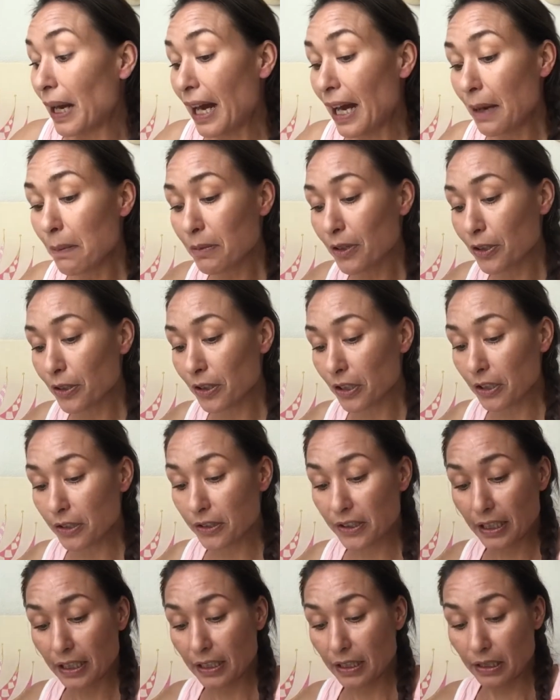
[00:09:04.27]
I'm gonna
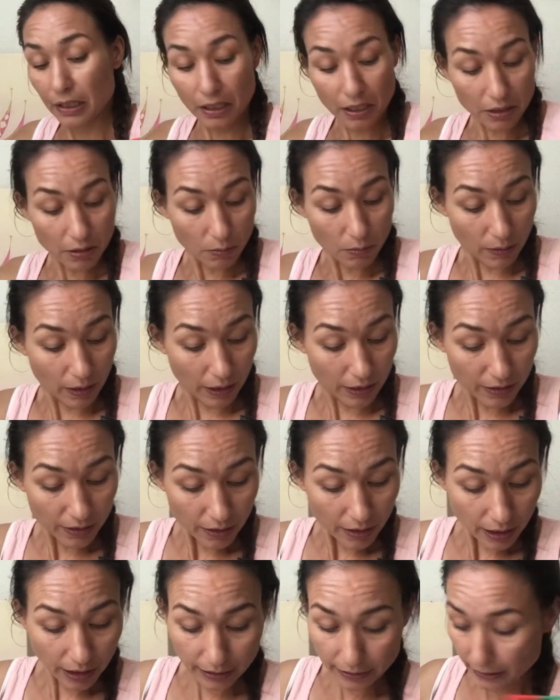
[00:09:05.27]
take another
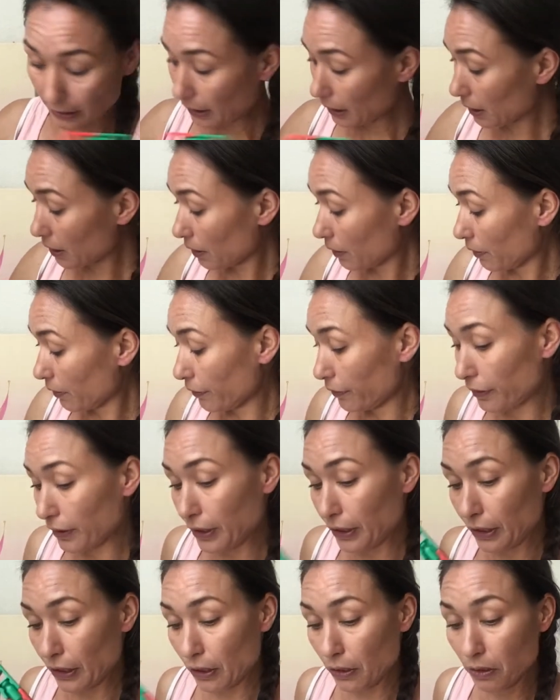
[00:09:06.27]
one, I think, a
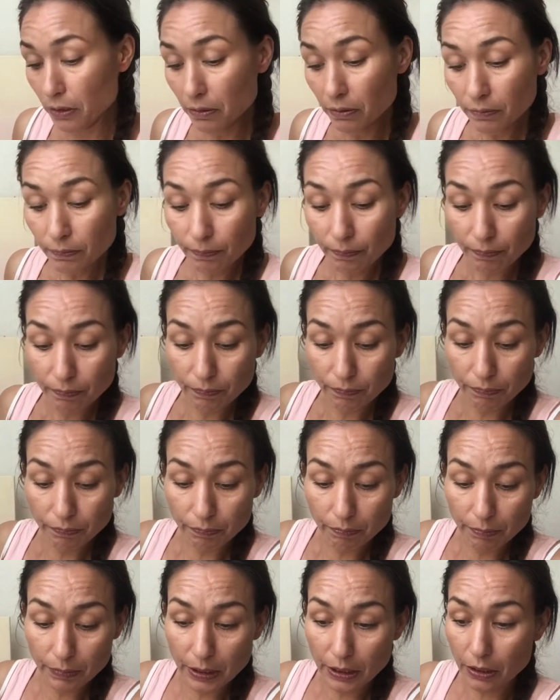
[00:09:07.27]
video,
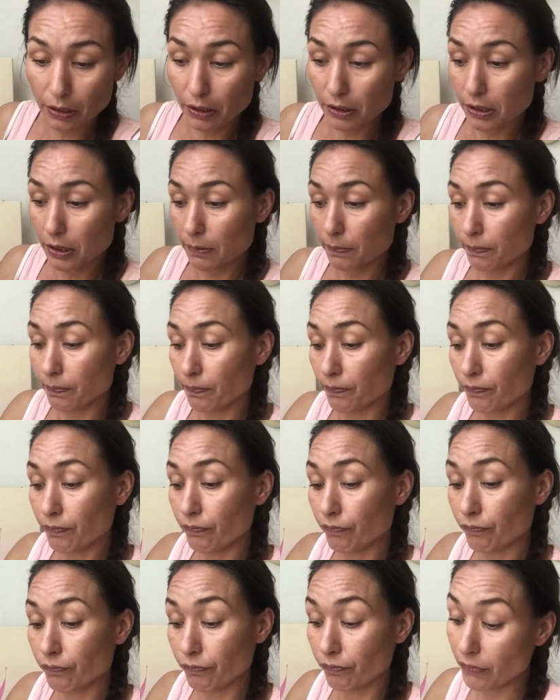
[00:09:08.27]
because
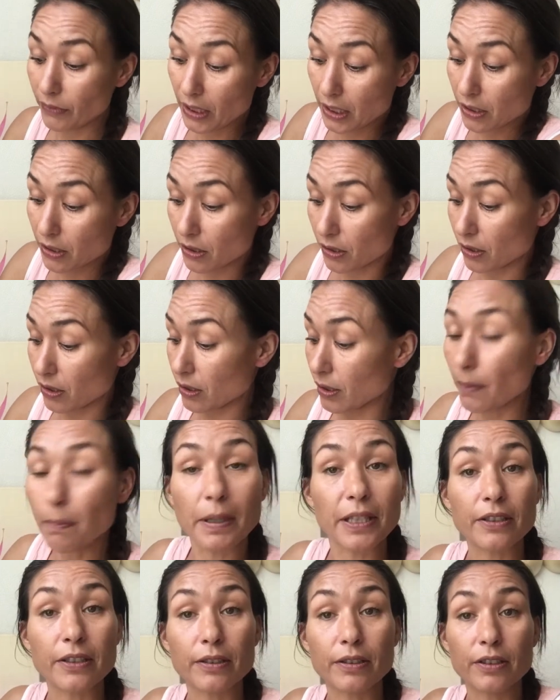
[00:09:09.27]
there's so
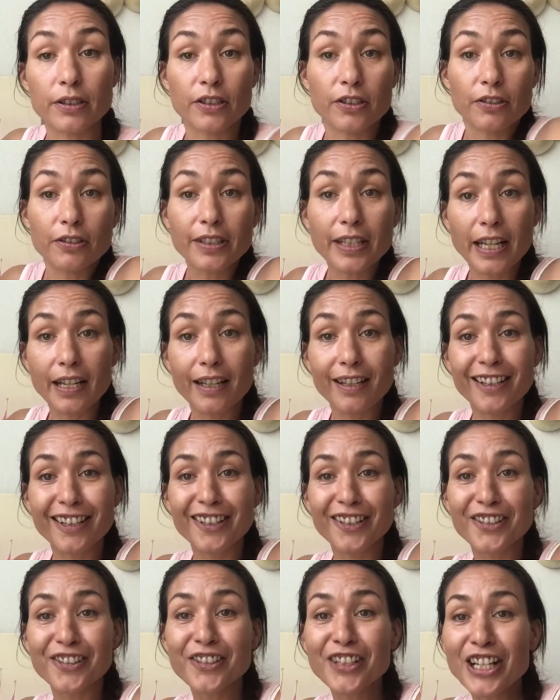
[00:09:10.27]
much to
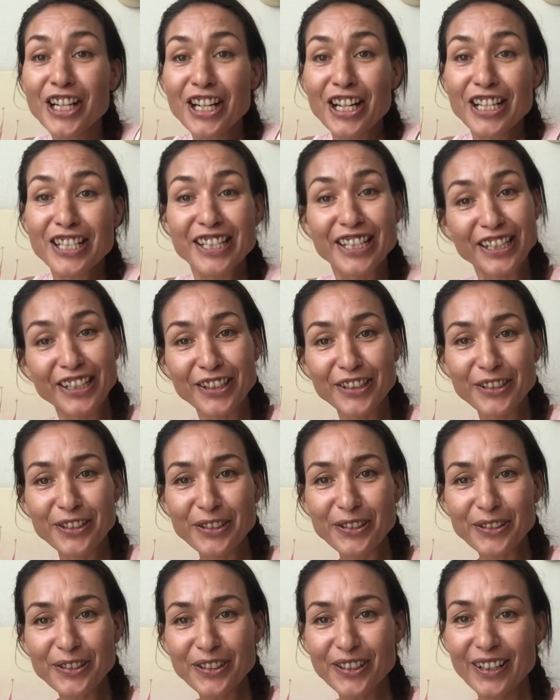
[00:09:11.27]
tell. See
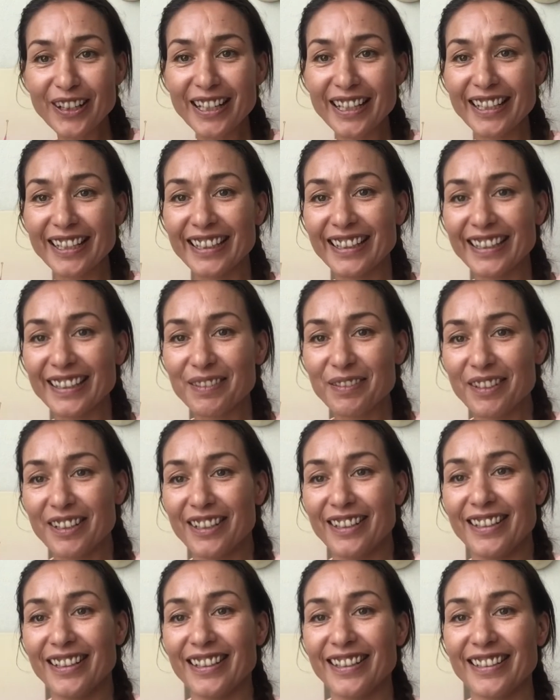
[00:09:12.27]
you
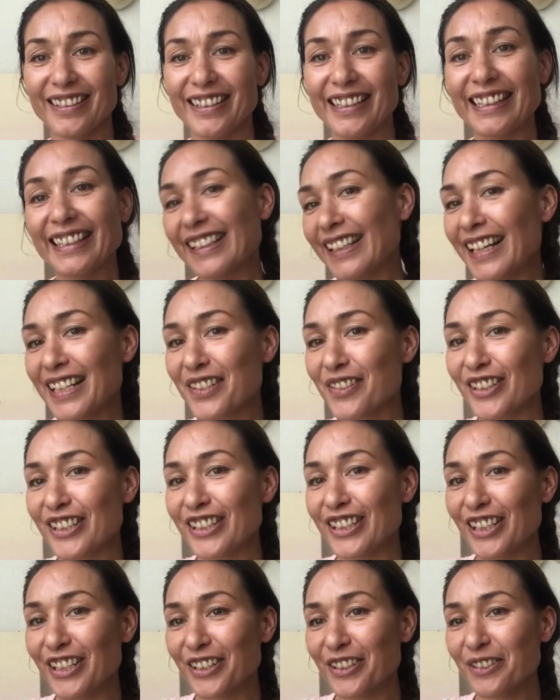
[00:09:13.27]
in the next
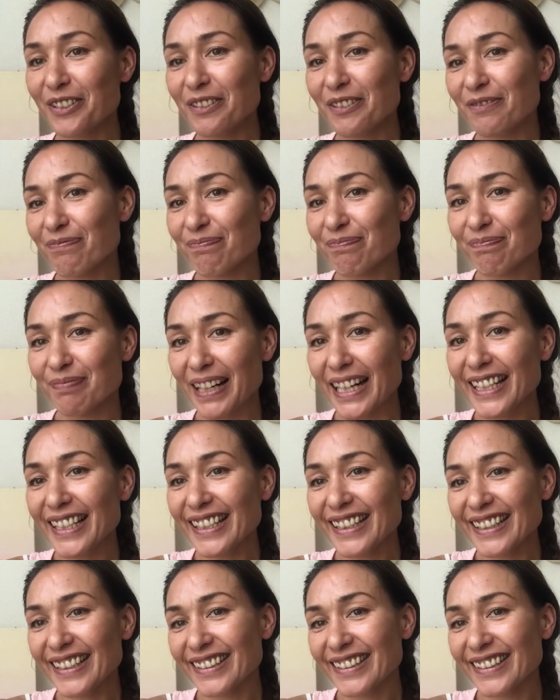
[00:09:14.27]
video. Bye.